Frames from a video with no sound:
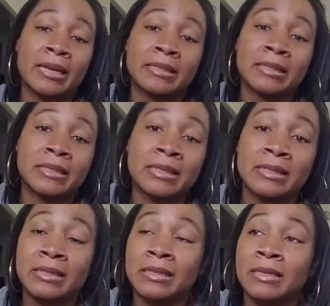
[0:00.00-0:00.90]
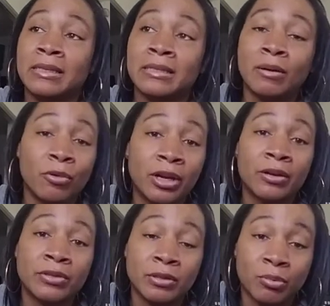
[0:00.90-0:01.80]
his assistant sending someone
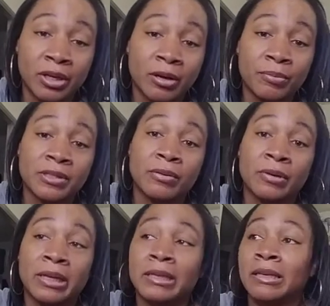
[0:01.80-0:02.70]
else to pick up his own kid.